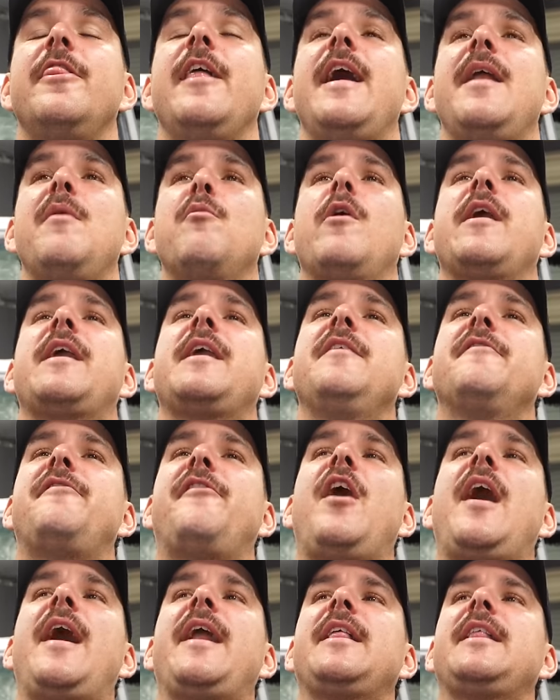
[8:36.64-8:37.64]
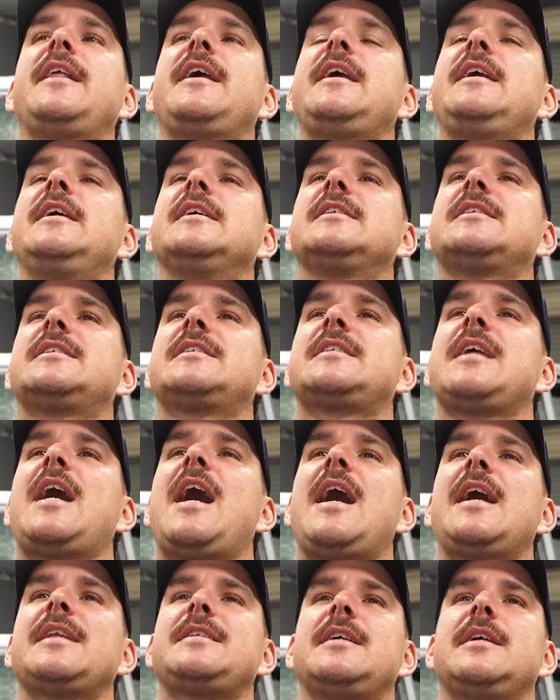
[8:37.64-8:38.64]
Then we can finally
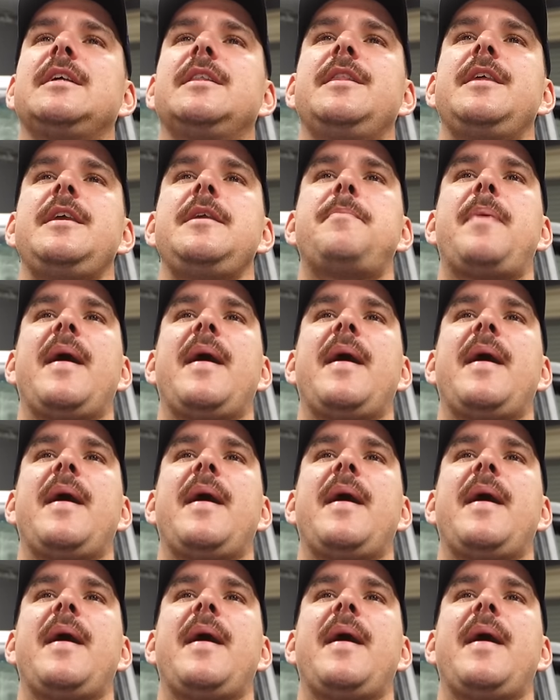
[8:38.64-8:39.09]
start the